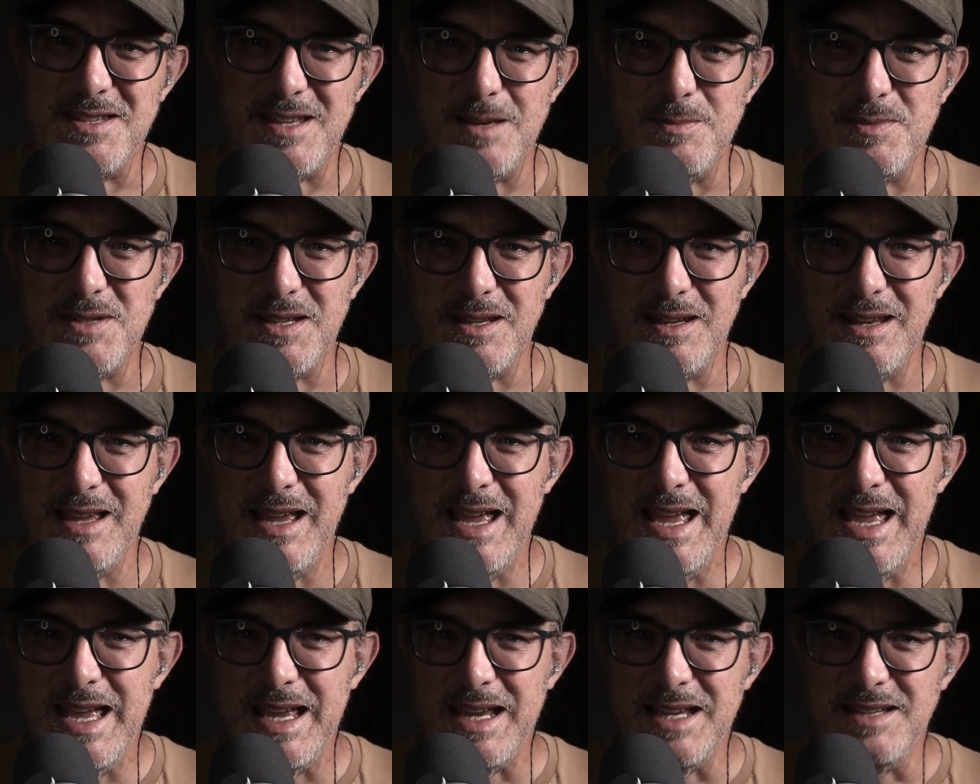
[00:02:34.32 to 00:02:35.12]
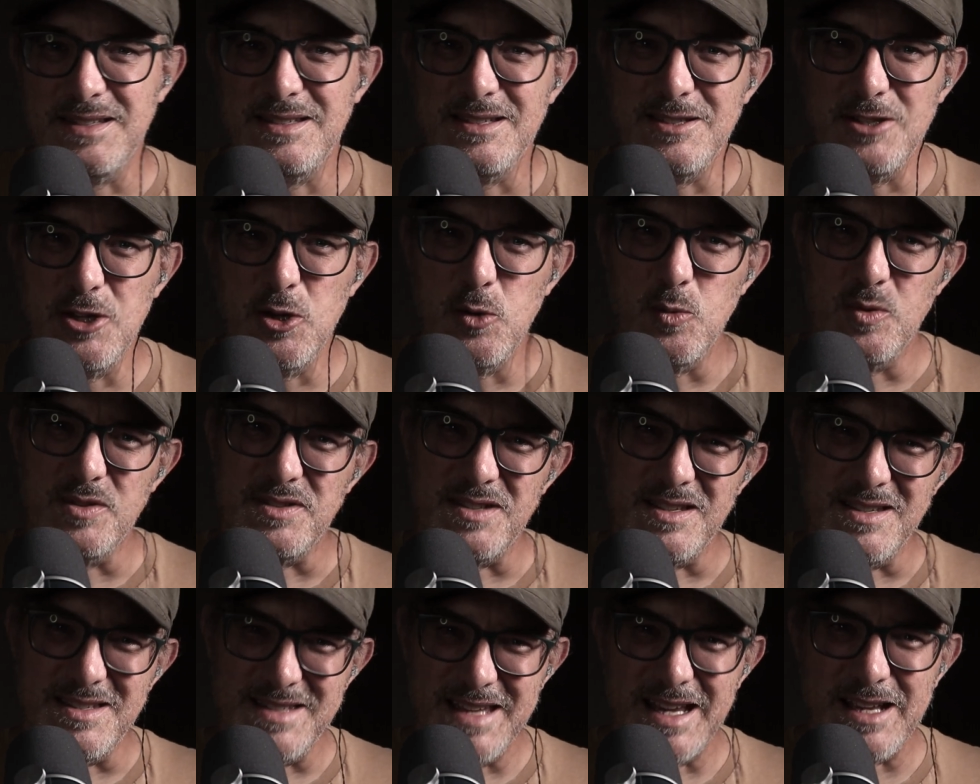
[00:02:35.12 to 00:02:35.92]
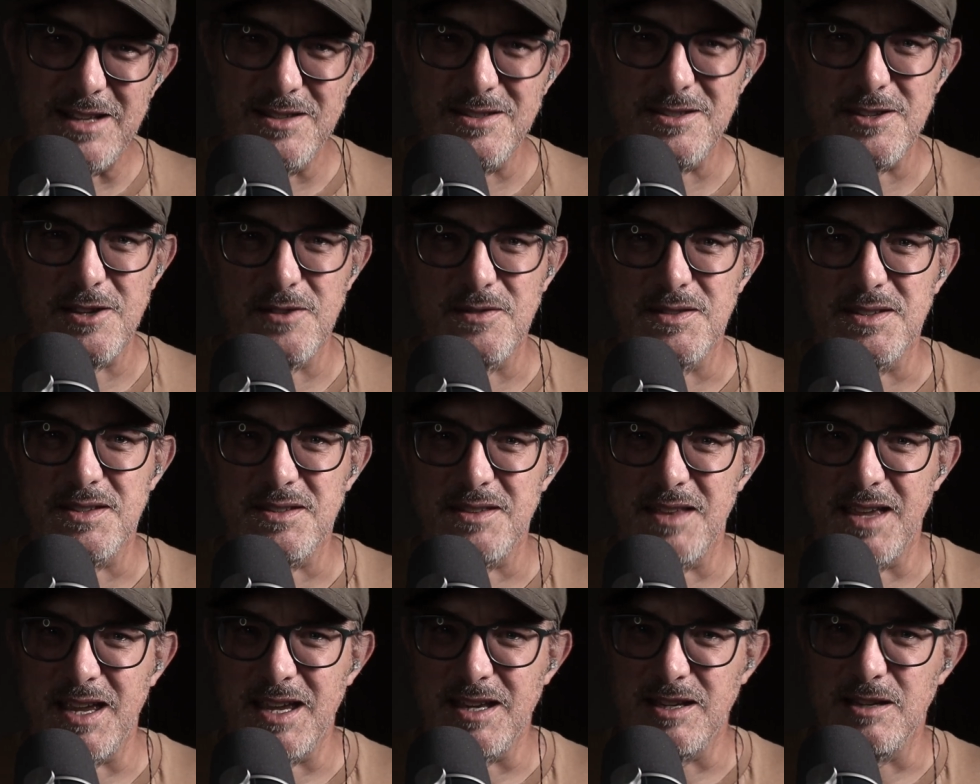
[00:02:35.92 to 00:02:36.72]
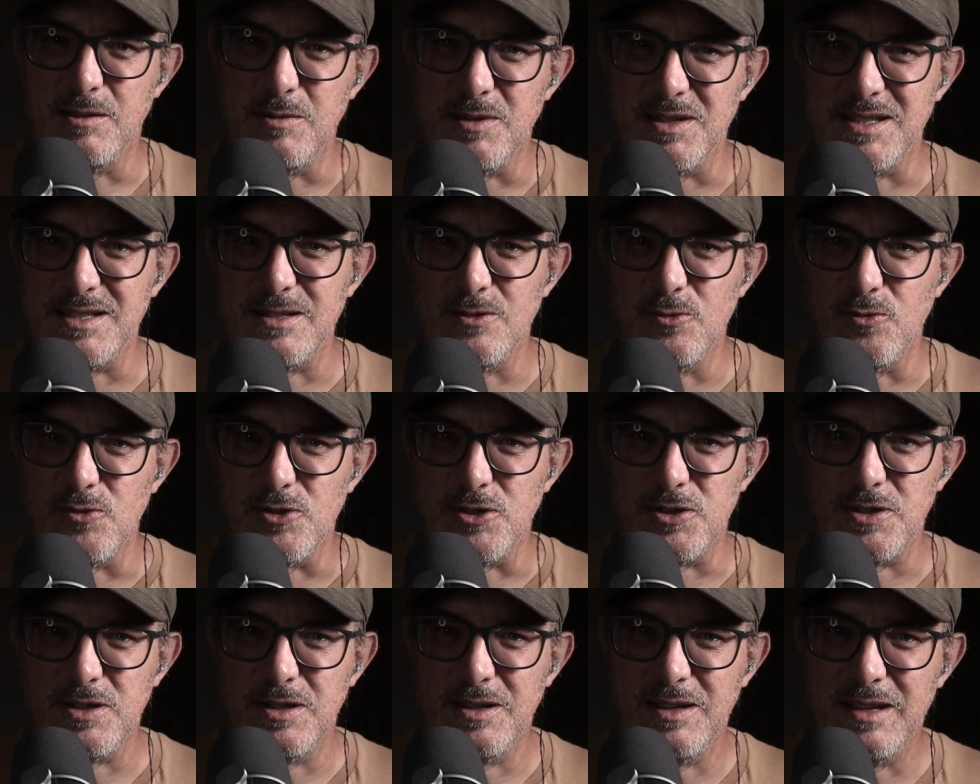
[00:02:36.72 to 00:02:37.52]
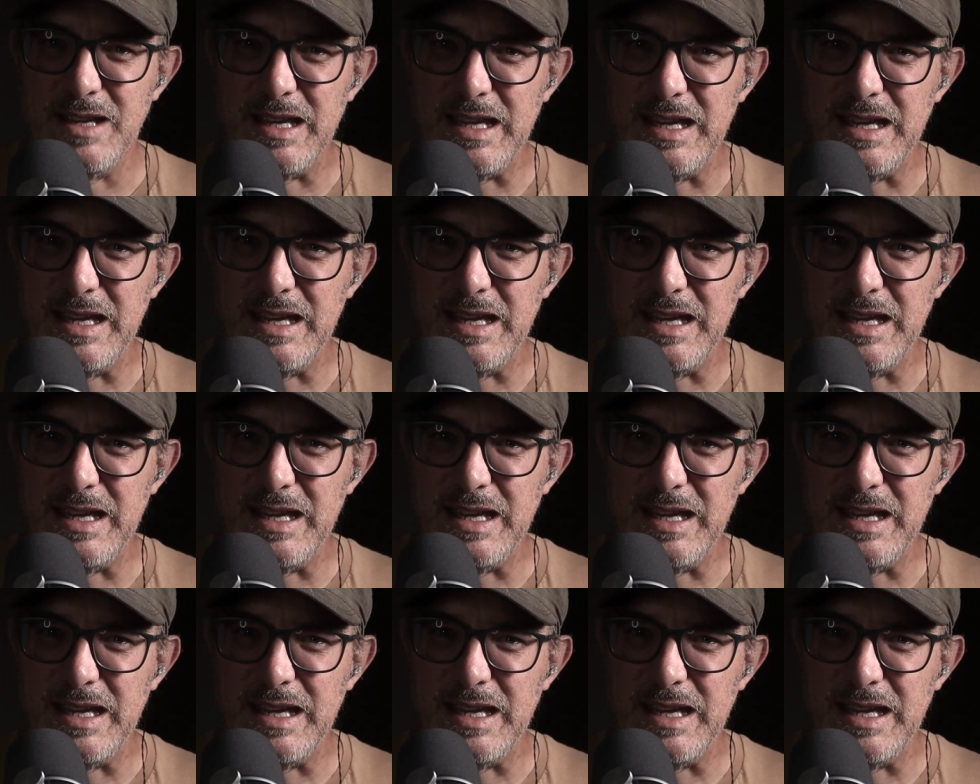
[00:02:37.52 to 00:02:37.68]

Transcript: steps in. EC2 was the second service that AWS launched.